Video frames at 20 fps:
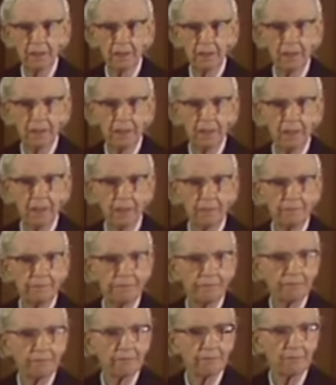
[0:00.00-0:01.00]
The
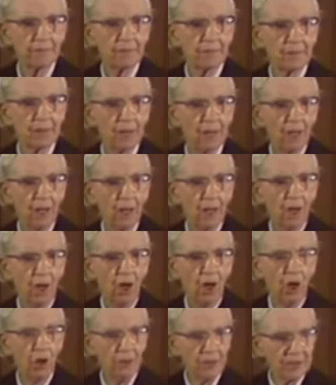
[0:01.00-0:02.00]

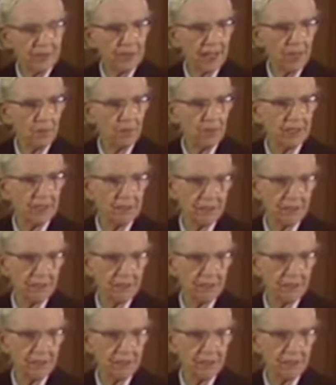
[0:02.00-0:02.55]
only day we